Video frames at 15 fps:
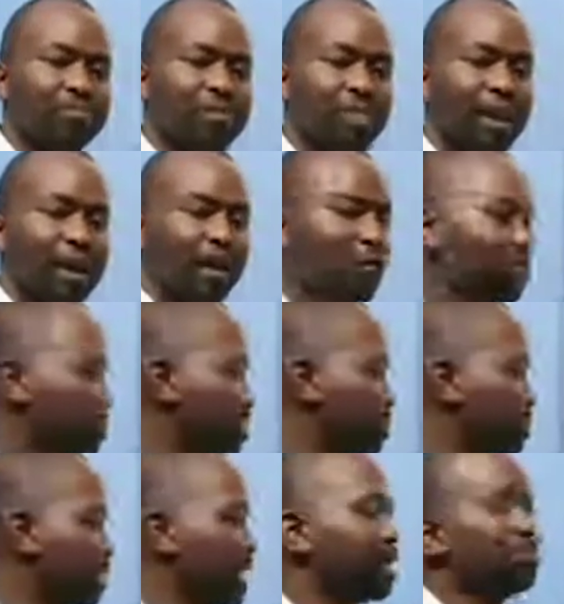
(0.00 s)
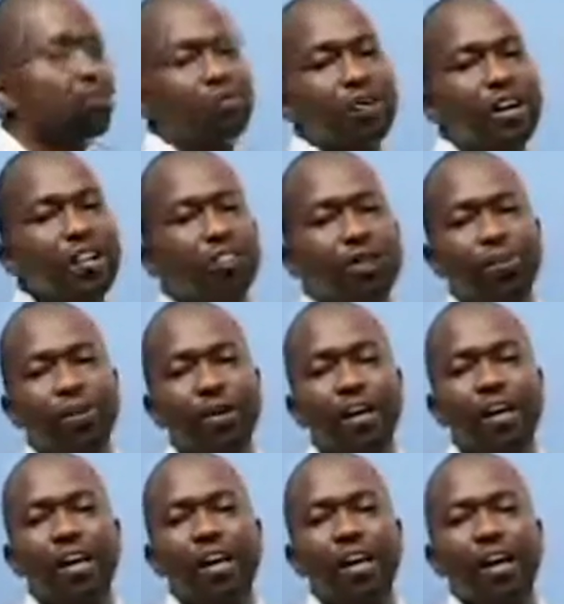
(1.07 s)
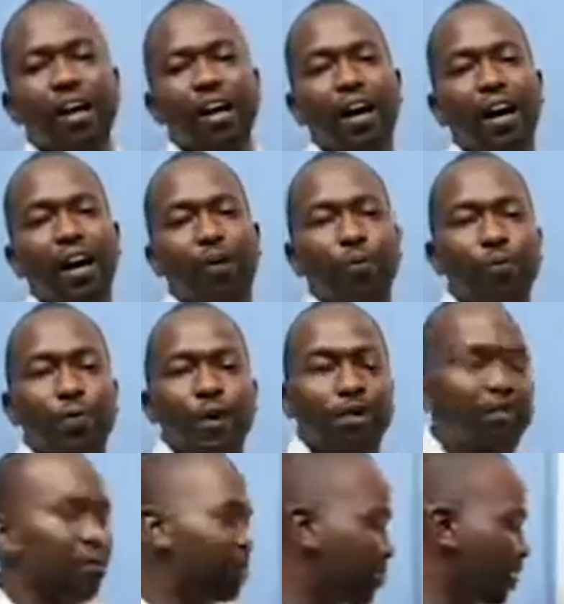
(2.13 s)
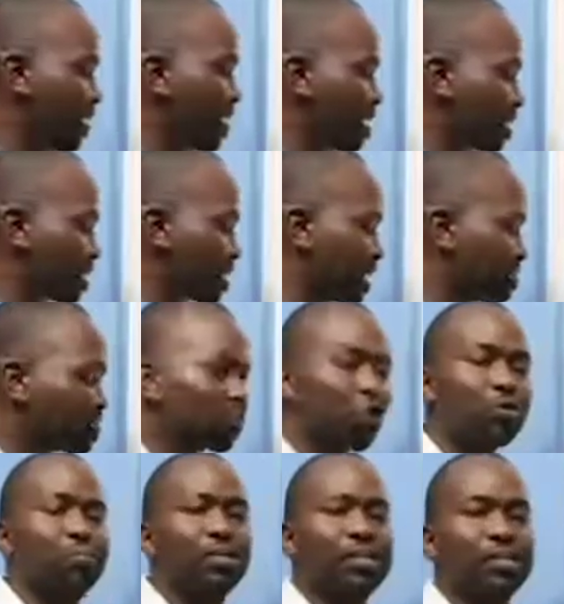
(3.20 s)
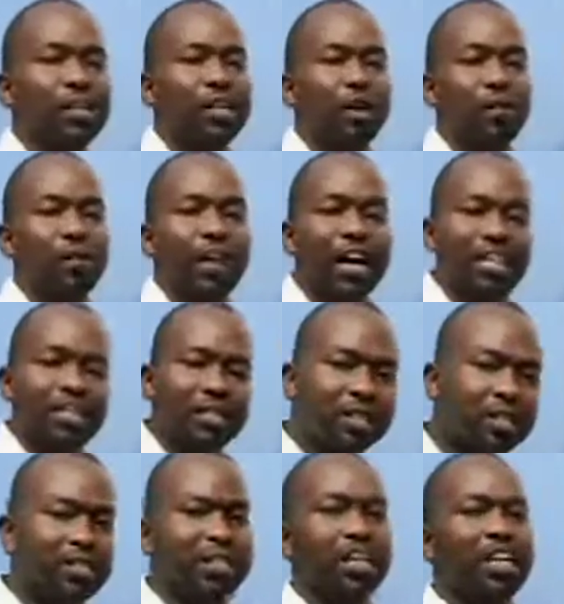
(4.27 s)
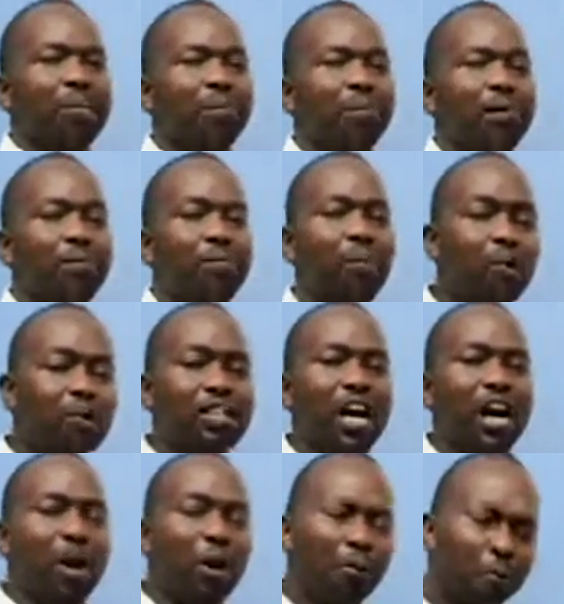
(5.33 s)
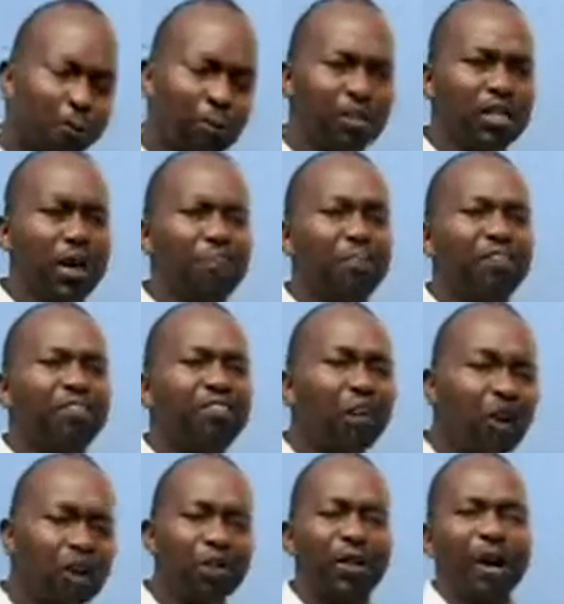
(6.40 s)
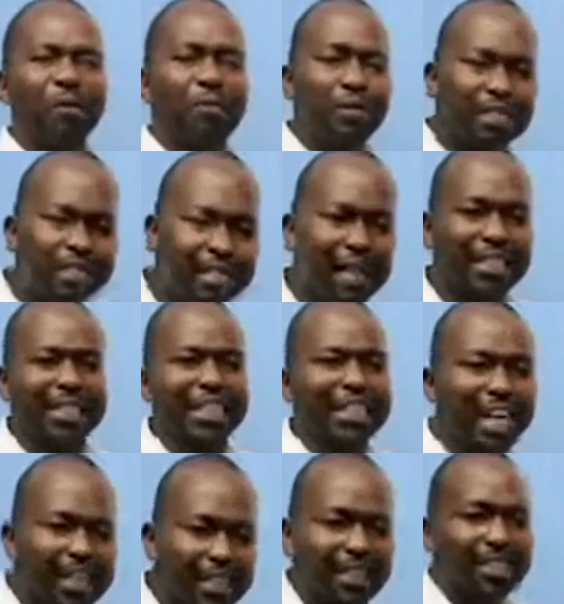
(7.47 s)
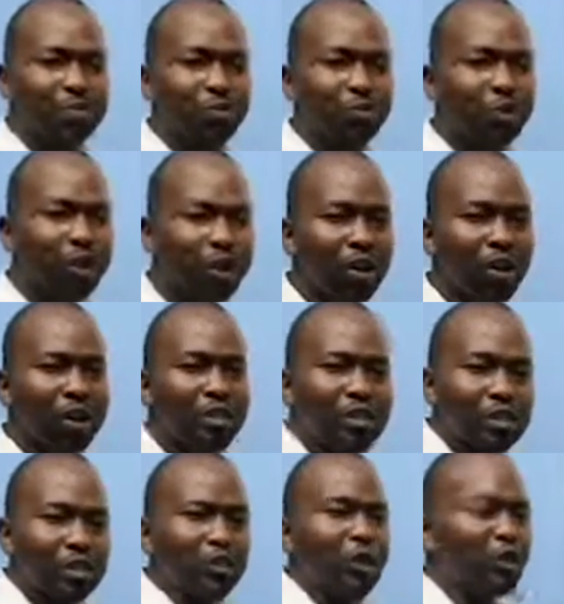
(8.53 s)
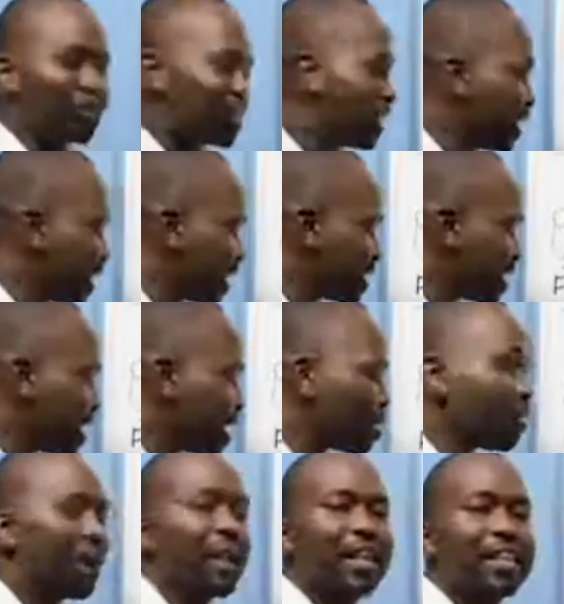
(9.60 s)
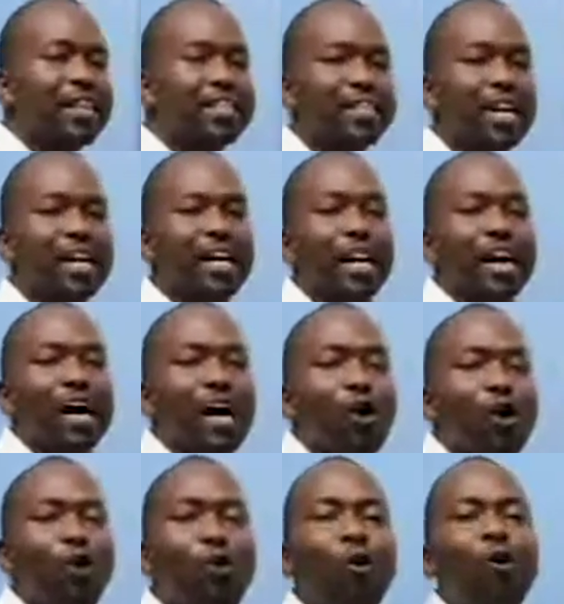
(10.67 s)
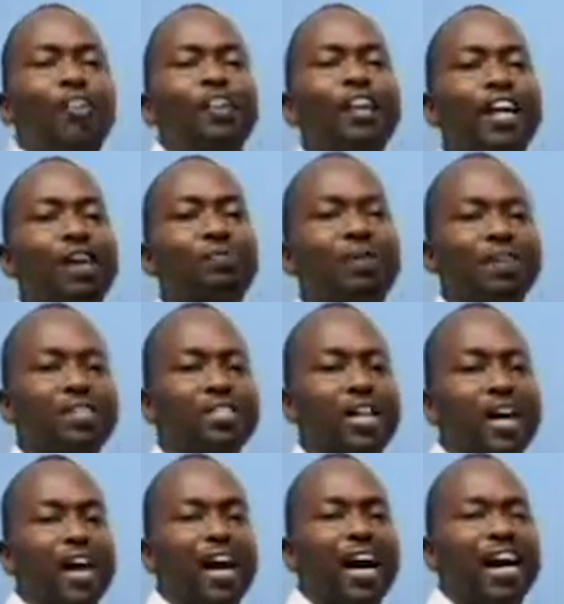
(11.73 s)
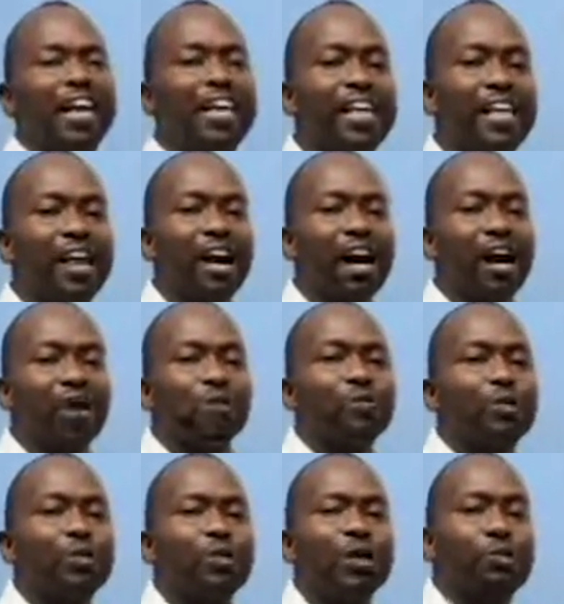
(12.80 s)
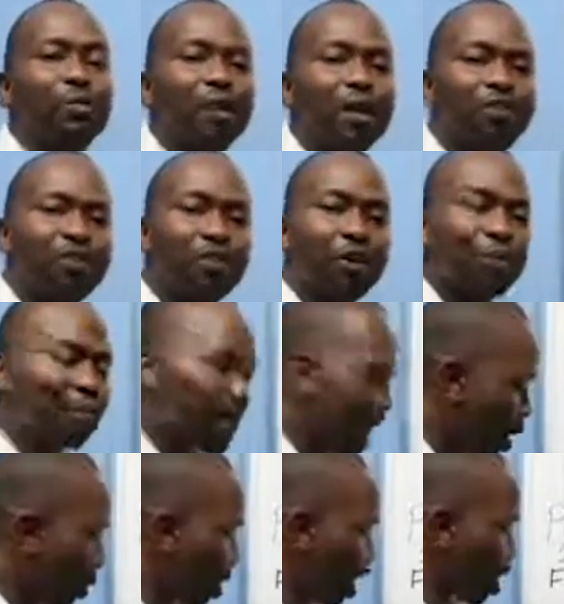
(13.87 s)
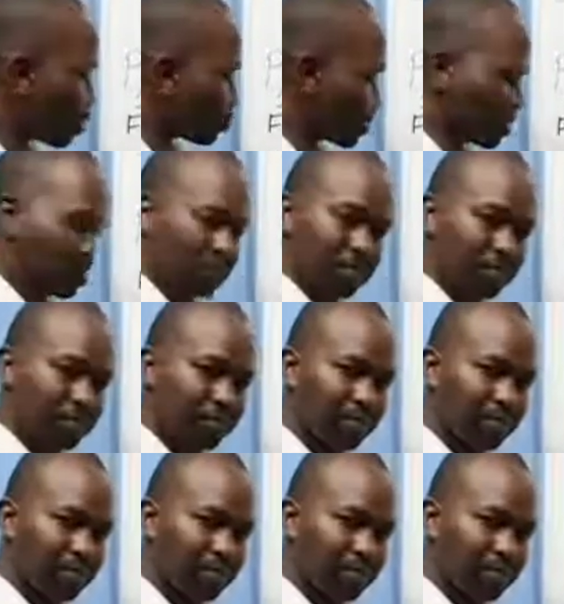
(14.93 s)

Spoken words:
I know sometimes whenever we find ourselves not busy, we just take up the remote, put up the volume, and we start dancing to the songs in a manner that all the neighbors can hear music playing from our houses.